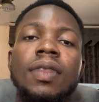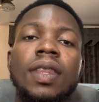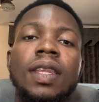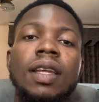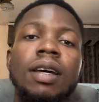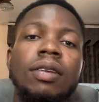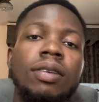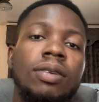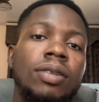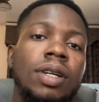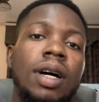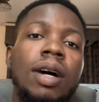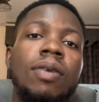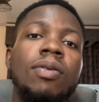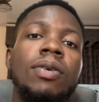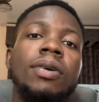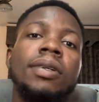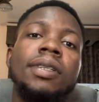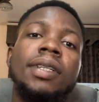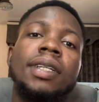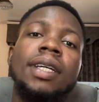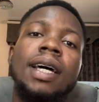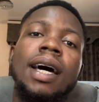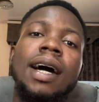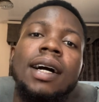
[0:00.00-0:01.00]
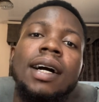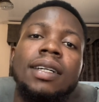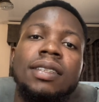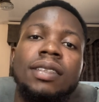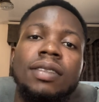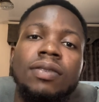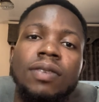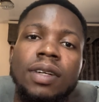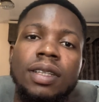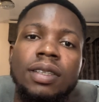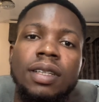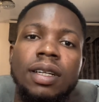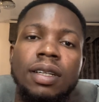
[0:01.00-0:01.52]
Another one that I
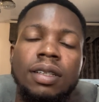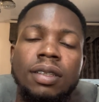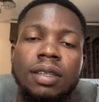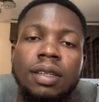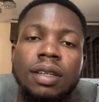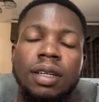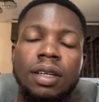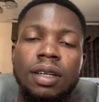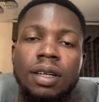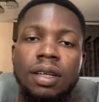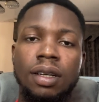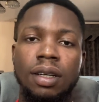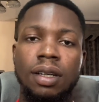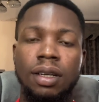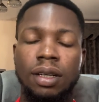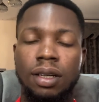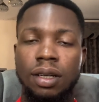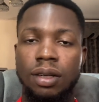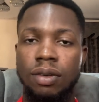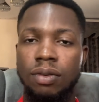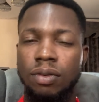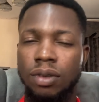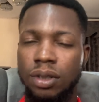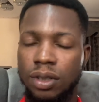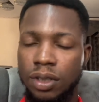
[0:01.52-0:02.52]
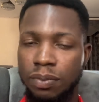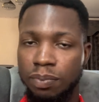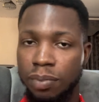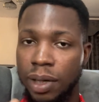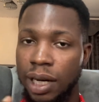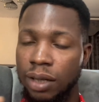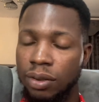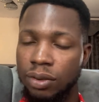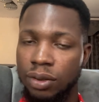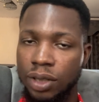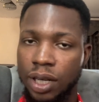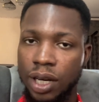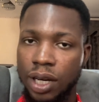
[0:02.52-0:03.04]
activated was
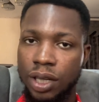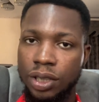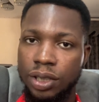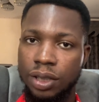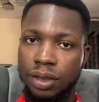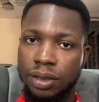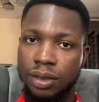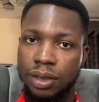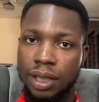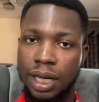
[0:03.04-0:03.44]
bilocation.